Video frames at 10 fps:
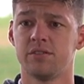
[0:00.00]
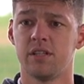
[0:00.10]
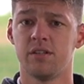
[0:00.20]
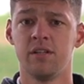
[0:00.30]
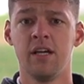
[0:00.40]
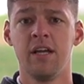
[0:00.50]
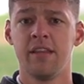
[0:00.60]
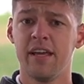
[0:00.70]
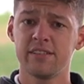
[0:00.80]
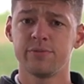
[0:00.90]
So
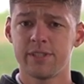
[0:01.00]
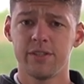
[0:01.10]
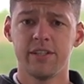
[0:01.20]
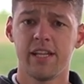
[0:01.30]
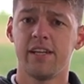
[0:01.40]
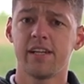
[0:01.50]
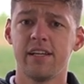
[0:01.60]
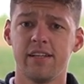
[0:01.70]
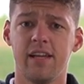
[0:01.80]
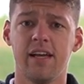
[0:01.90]
thanks for tuning in
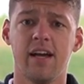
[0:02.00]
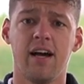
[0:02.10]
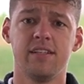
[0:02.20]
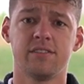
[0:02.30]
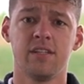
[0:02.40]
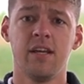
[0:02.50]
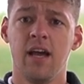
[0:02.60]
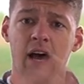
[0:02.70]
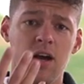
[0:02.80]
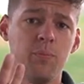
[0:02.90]
today, guys.
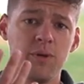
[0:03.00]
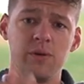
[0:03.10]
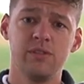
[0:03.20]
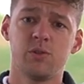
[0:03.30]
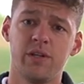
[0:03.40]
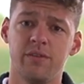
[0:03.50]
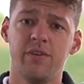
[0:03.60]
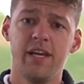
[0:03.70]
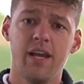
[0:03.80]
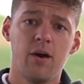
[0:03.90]
I hope you enjoyed the
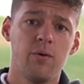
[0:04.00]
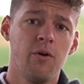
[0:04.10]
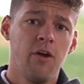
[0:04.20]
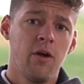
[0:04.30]
video.